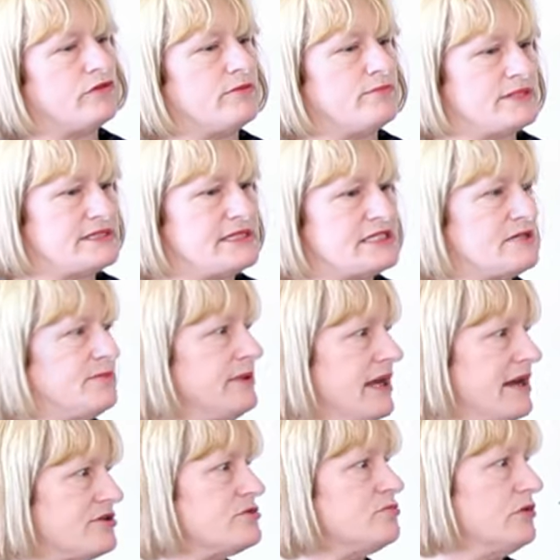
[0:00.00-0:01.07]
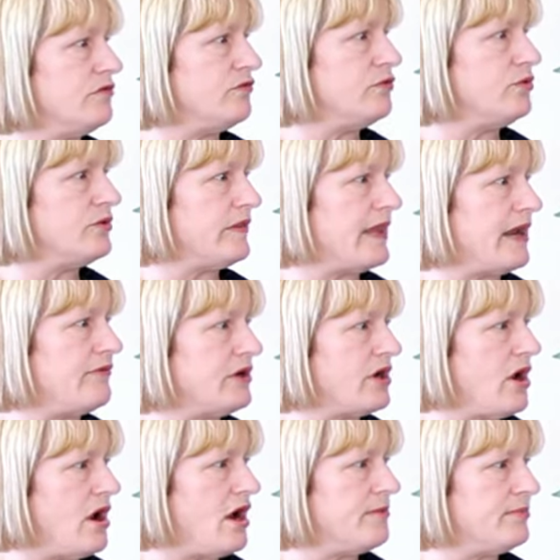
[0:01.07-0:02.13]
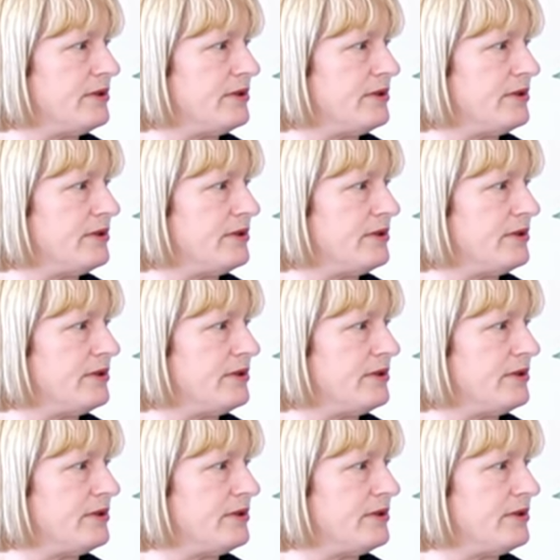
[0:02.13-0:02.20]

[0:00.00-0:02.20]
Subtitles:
for the business to be able to move forward in that regard.